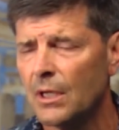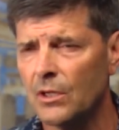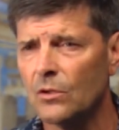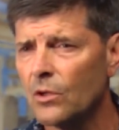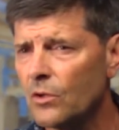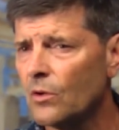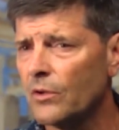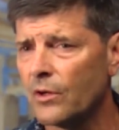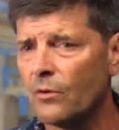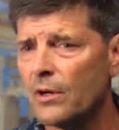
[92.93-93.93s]
and you look at all
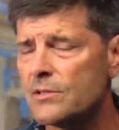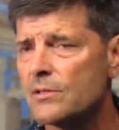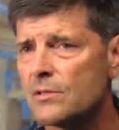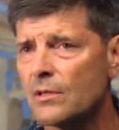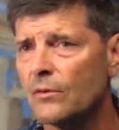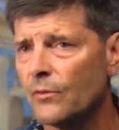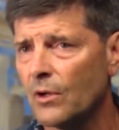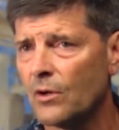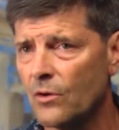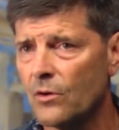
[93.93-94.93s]
the crises that have
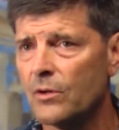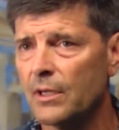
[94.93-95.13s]
occurred